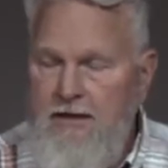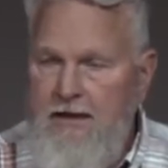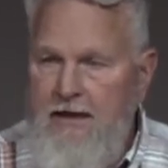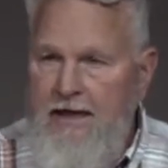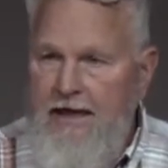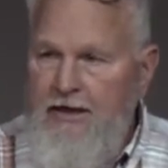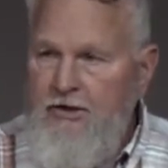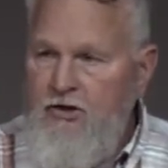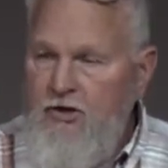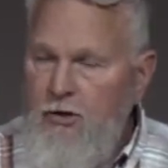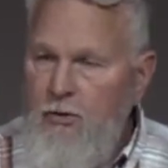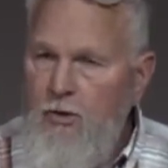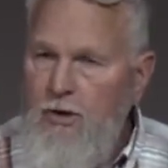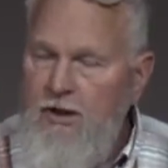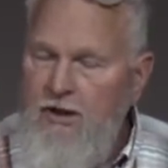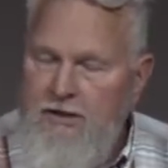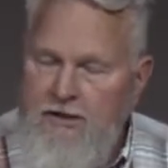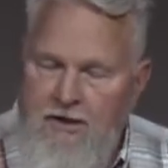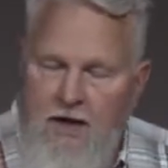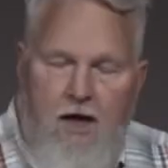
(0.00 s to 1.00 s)
and you
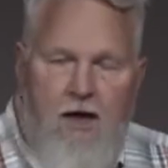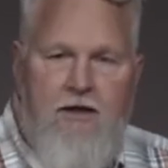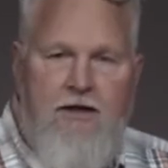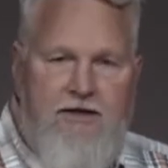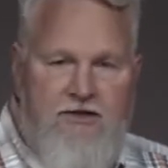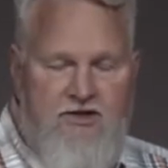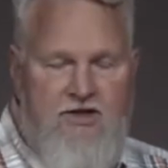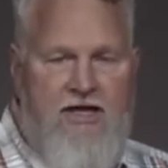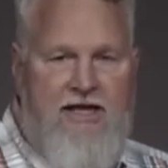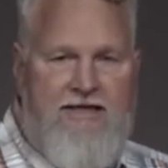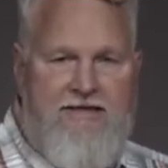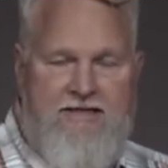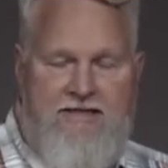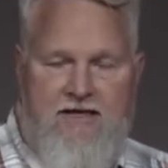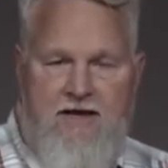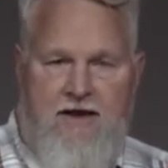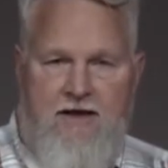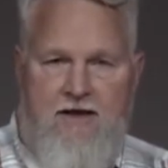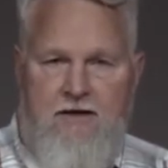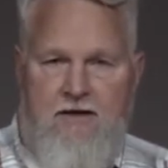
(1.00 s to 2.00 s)
will acknowledge that
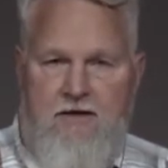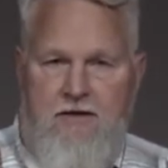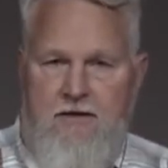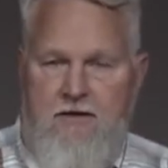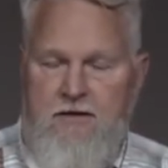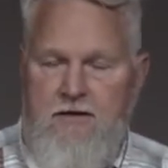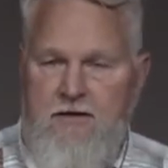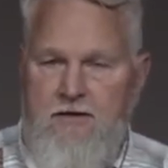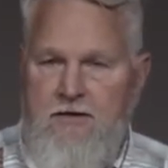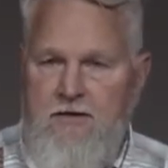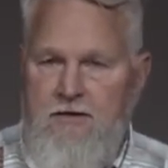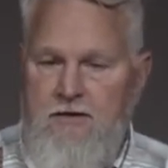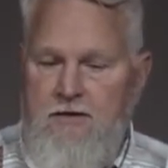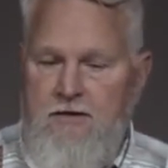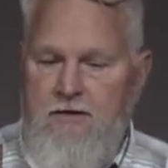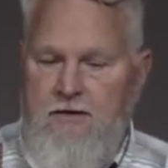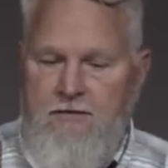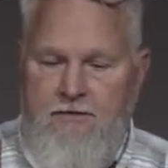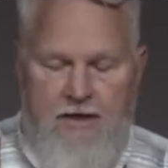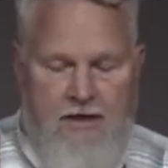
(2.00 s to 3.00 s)
sin,
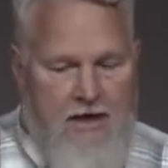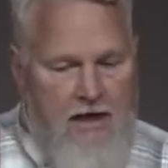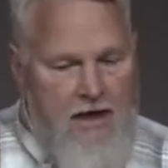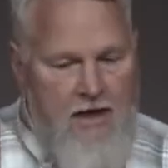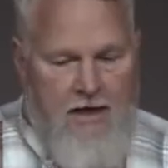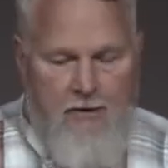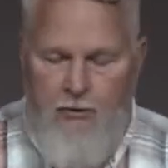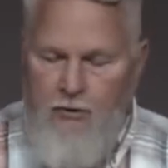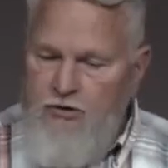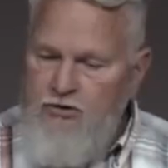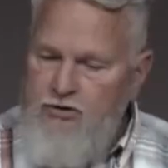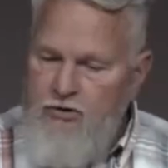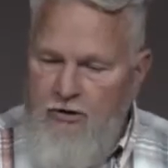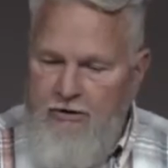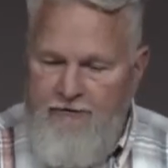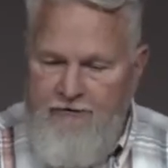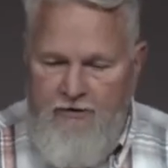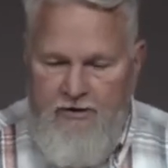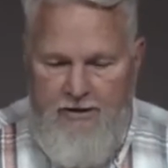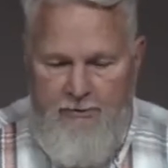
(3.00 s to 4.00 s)
then I will
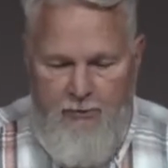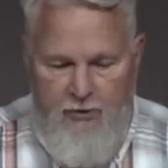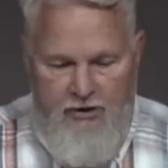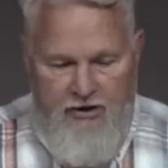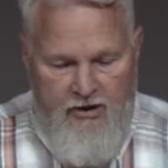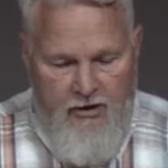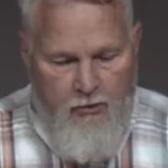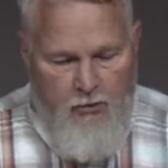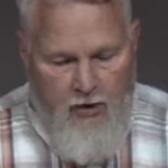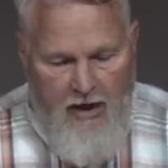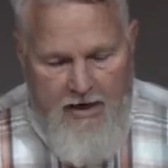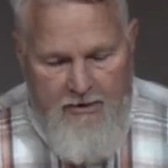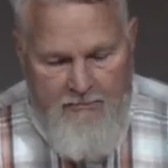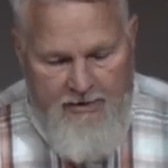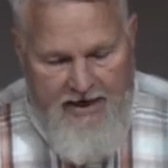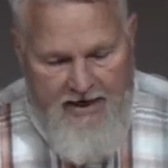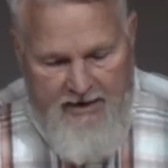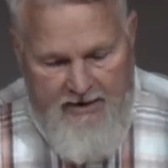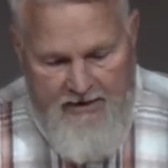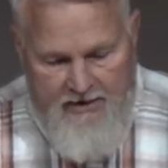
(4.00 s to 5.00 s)
joyfully bring you right
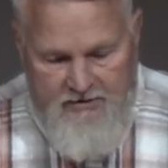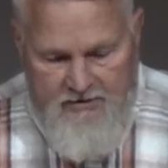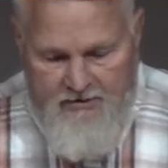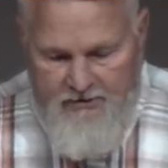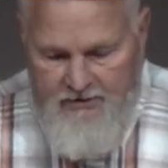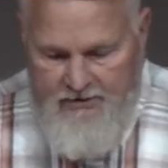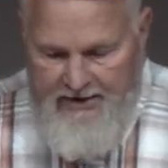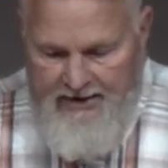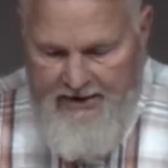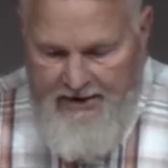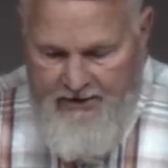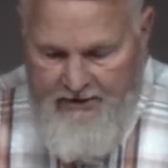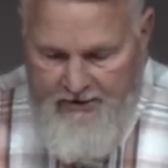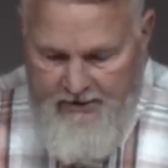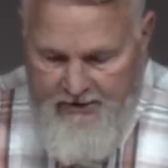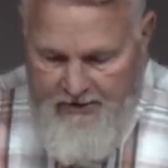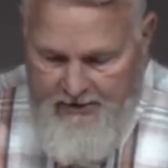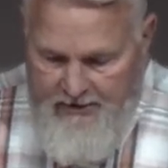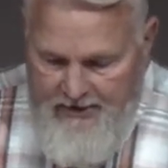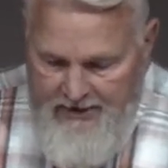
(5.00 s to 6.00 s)
back into the land
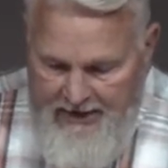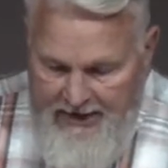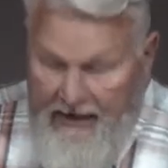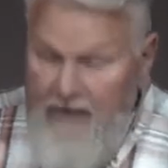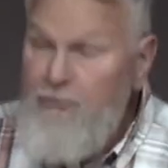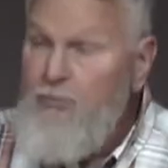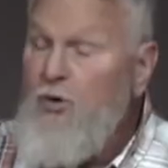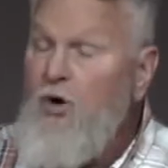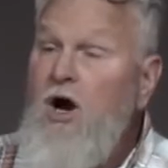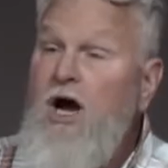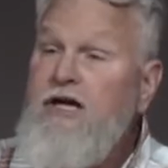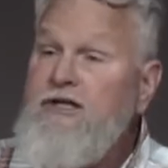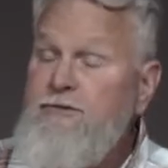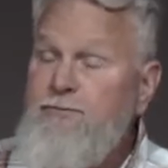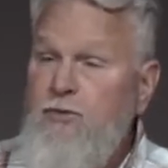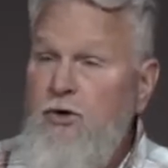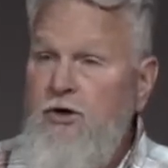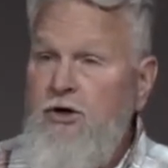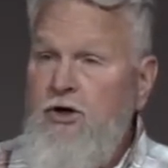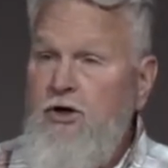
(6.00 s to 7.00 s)
and
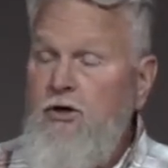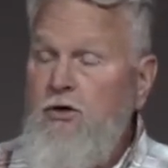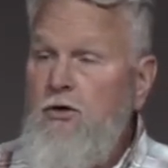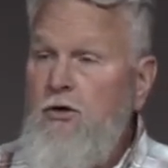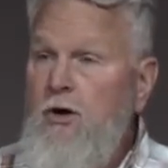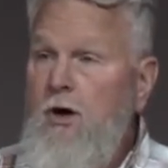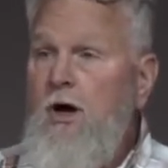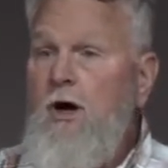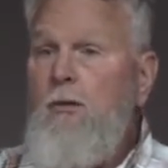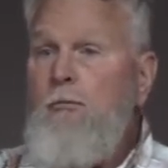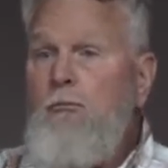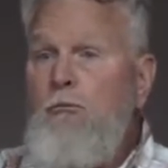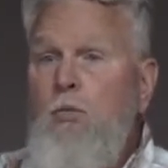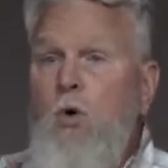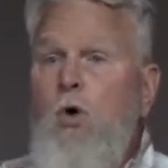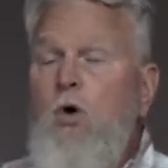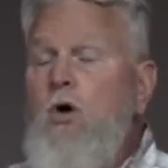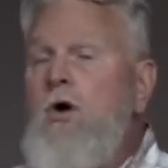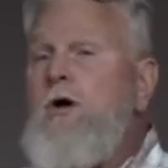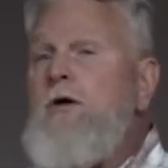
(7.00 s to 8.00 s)
prosper you
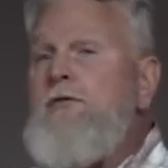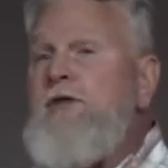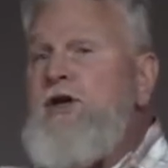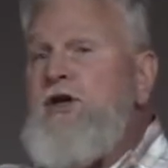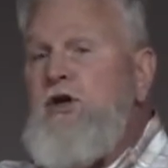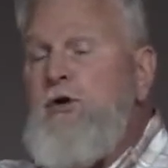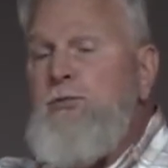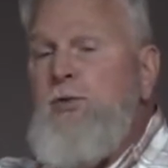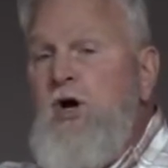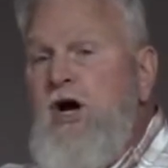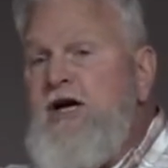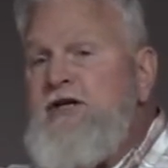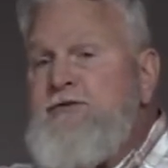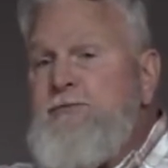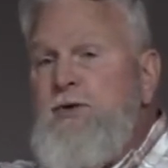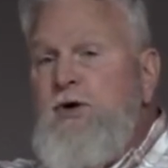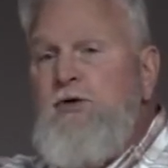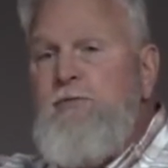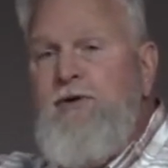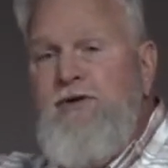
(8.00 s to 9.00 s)
more than you
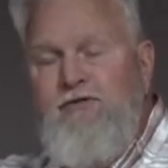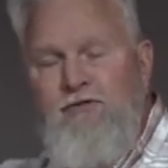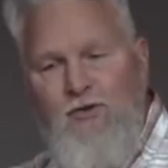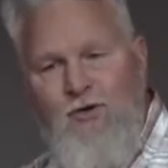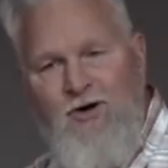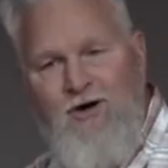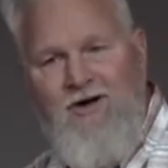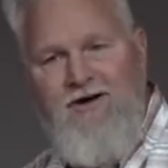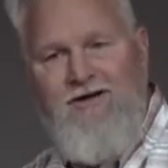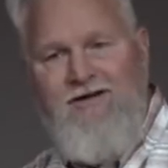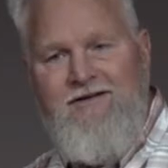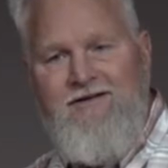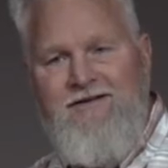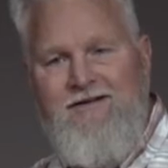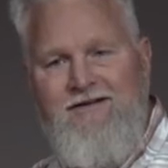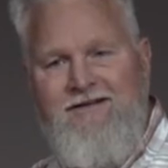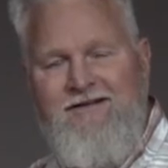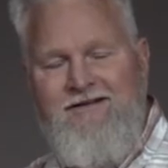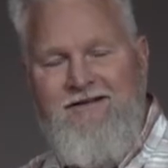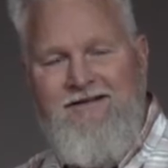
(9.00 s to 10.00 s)
prospered before.
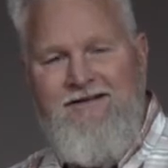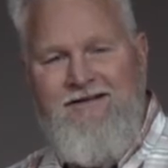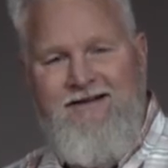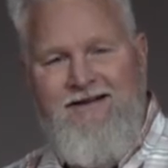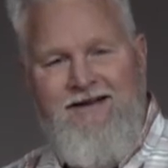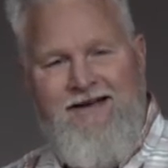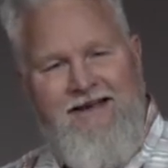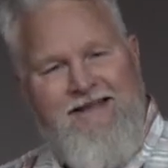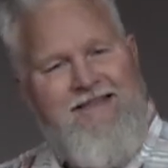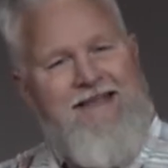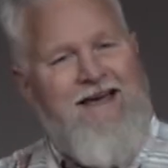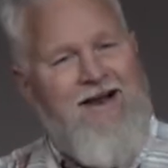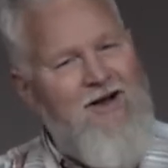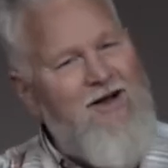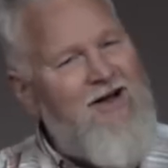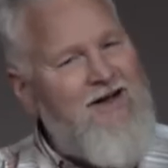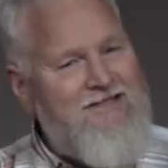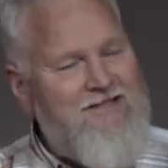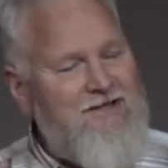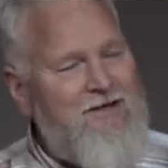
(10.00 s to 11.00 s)
Isn't that
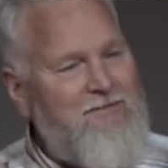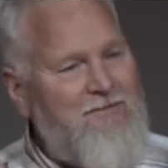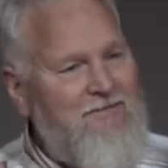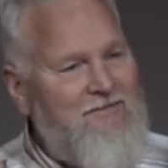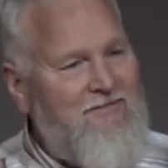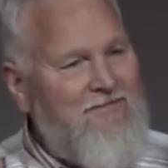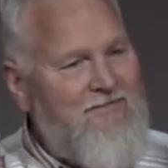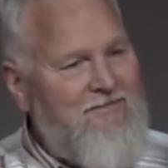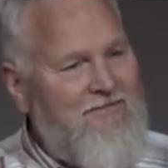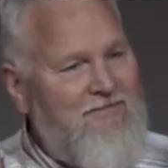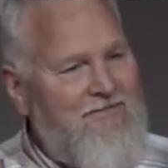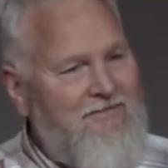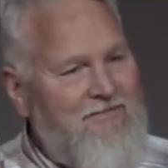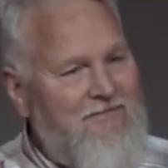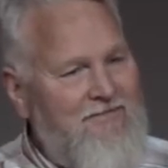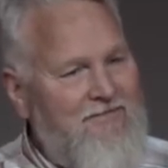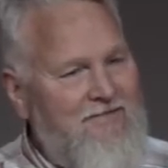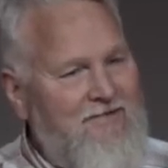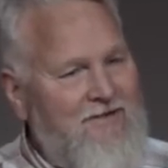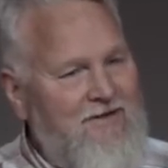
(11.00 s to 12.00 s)
awesome?
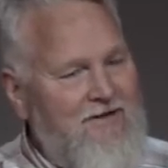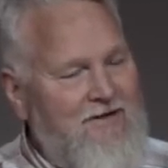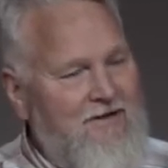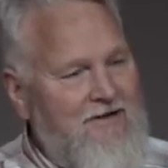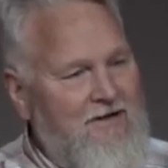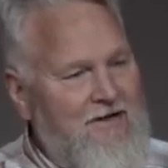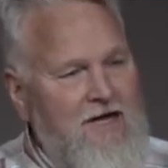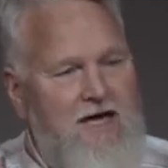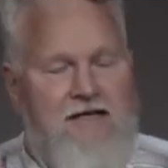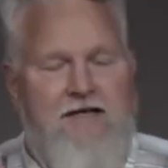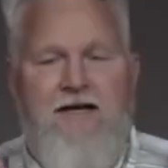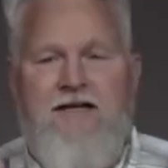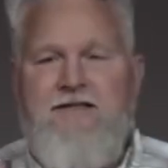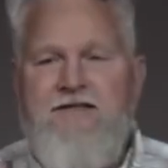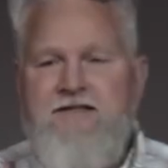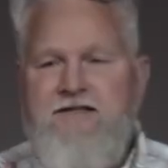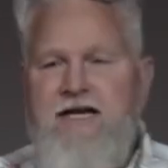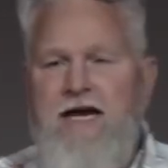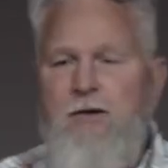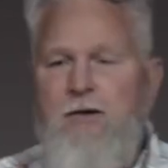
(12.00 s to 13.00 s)
God
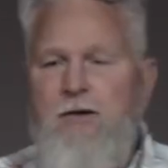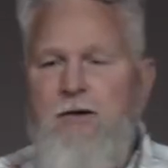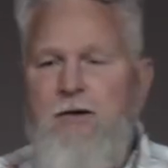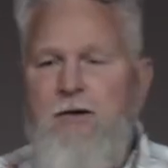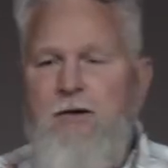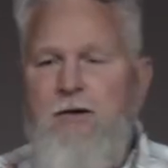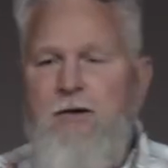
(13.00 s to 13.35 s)
doesn't say, well, I'll